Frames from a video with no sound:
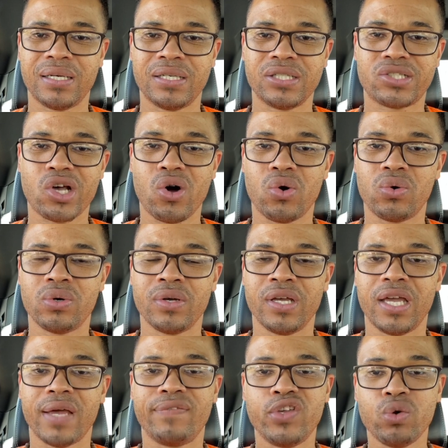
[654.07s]
So,
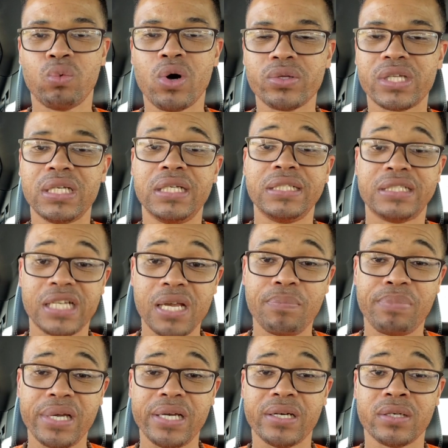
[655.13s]
if you want the legit
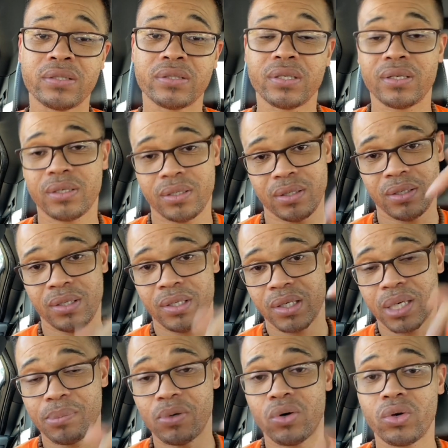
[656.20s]
build,
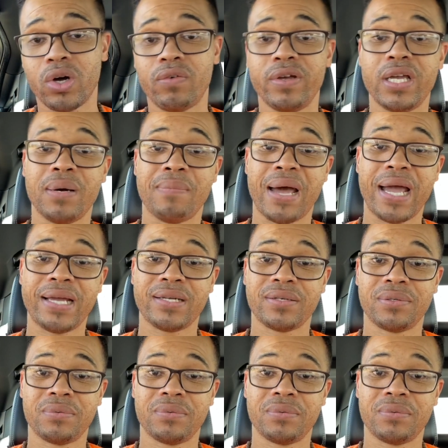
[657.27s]
come on over here, man.